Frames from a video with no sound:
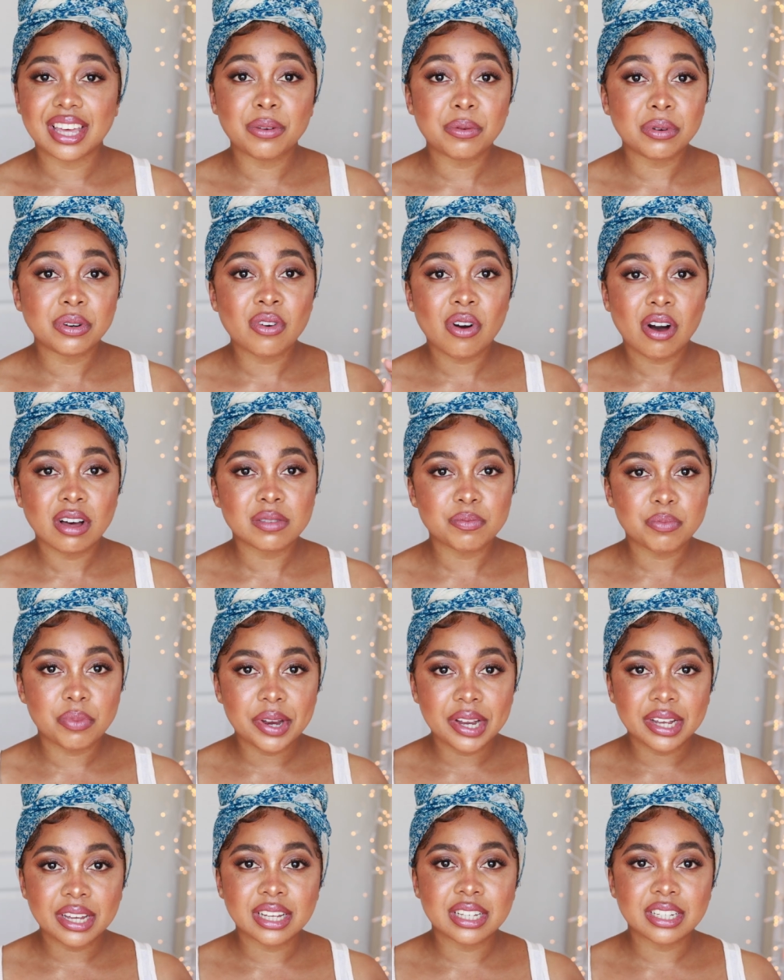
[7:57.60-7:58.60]
it would cause
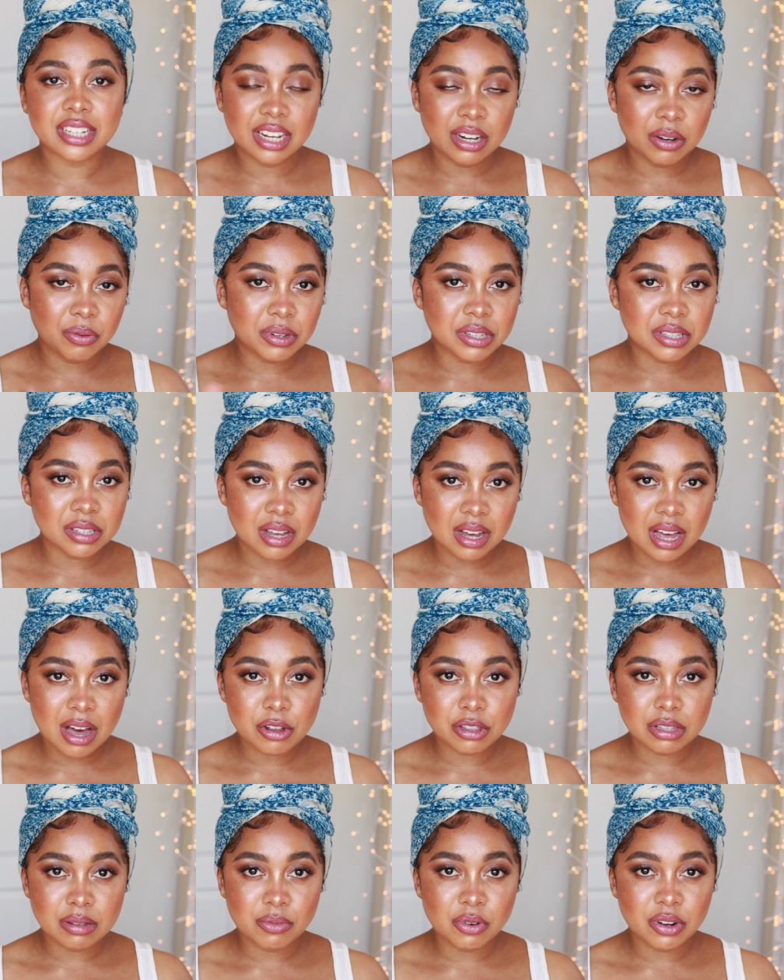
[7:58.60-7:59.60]
breakage and it would suck
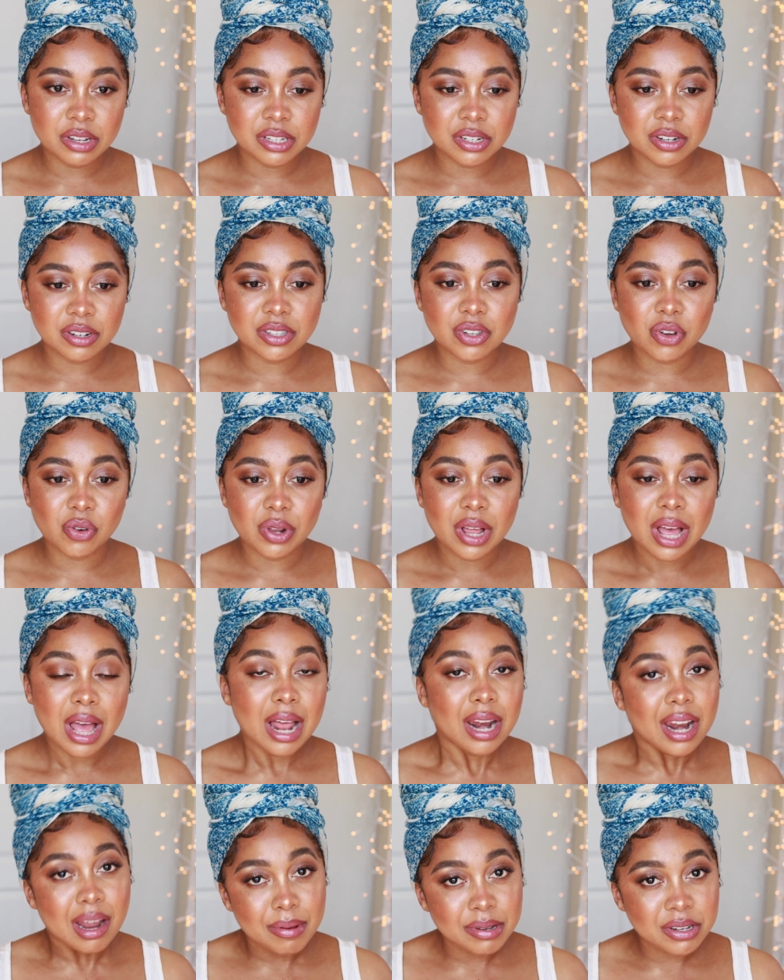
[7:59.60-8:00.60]
out the moisture. So
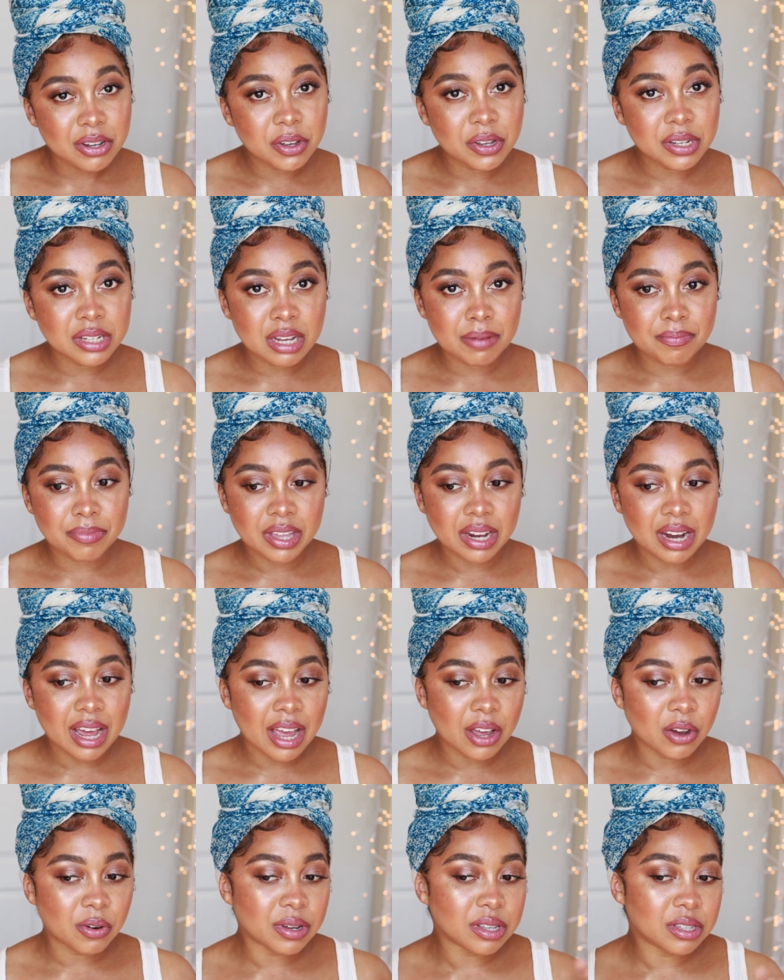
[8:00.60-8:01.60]
let me show you a tip that
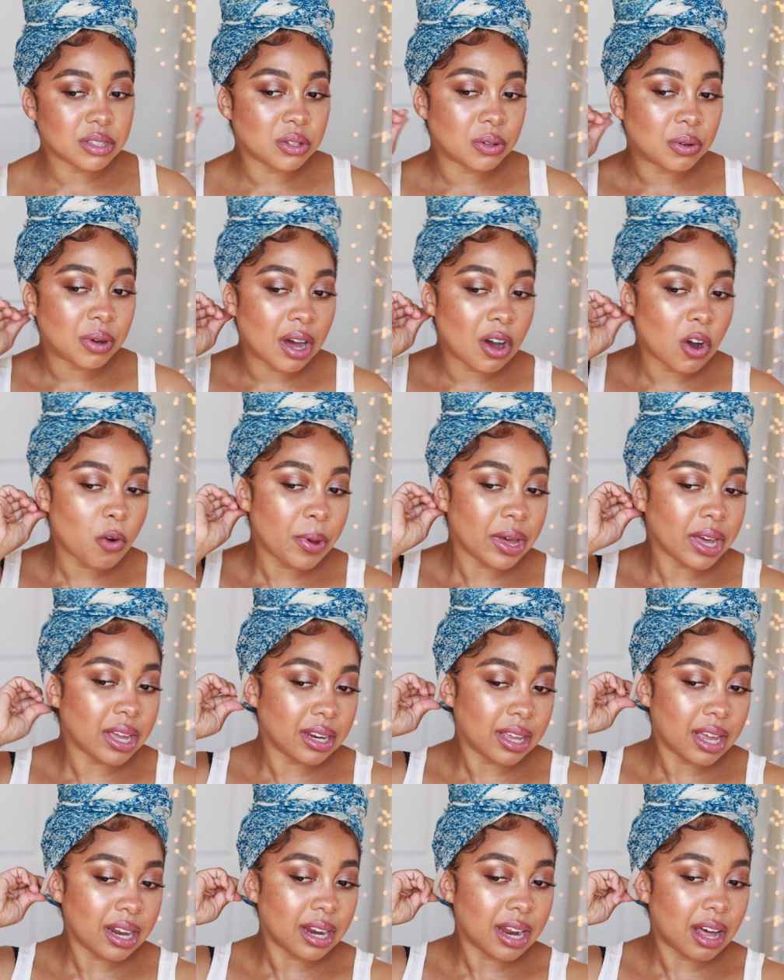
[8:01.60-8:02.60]
I always do. I hope I
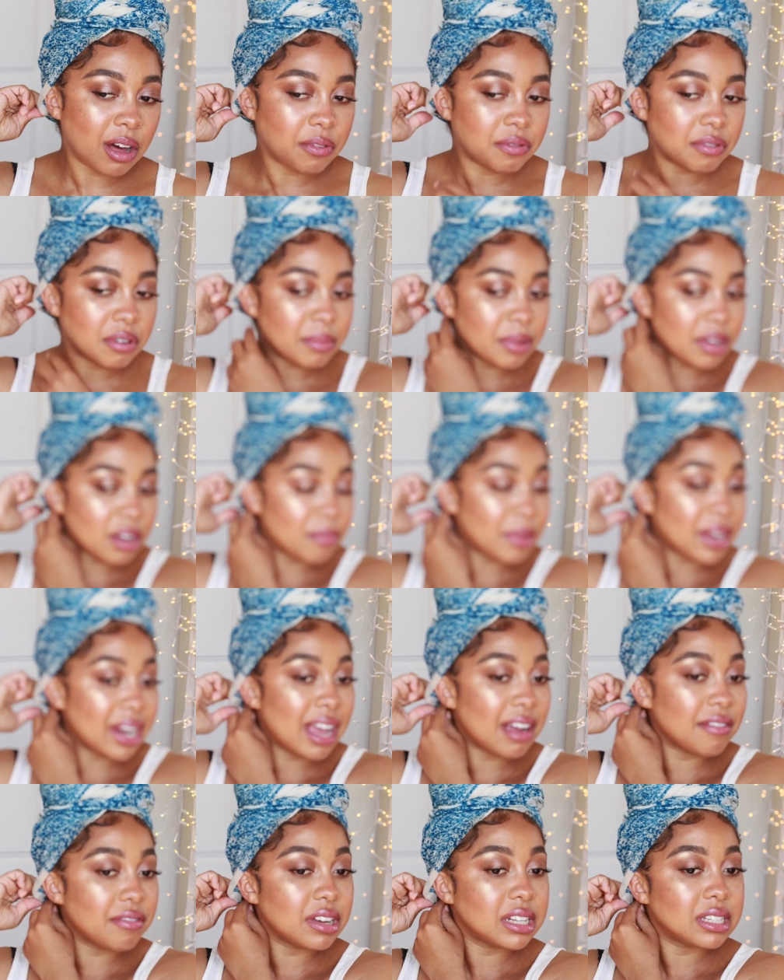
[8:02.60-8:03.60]
can get it out from here.
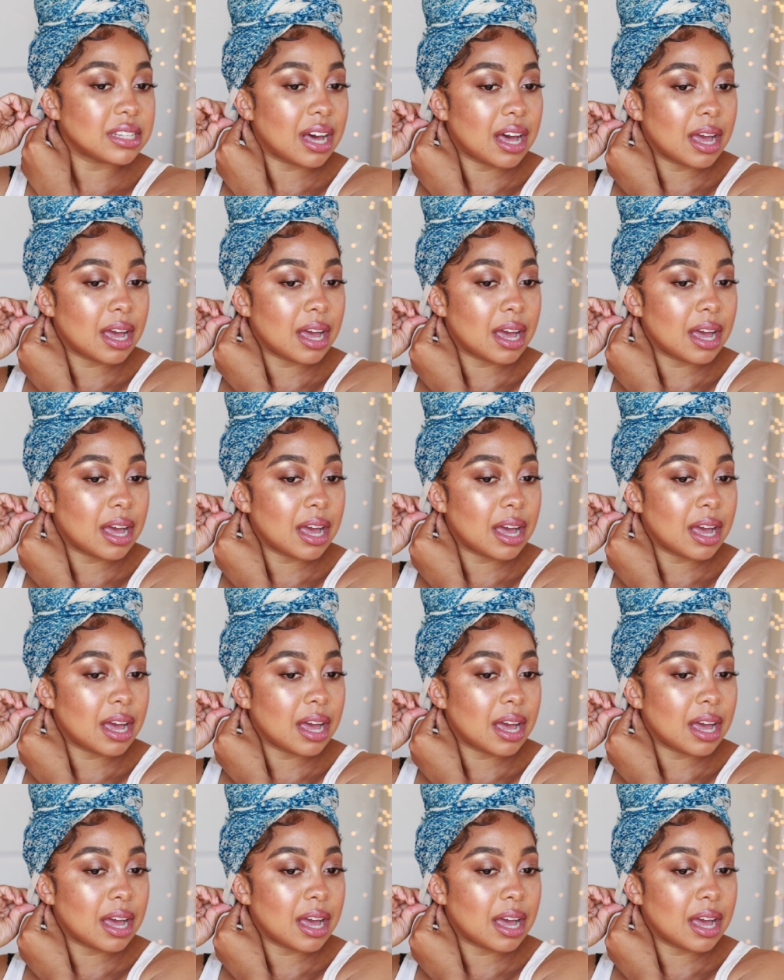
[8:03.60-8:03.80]
But every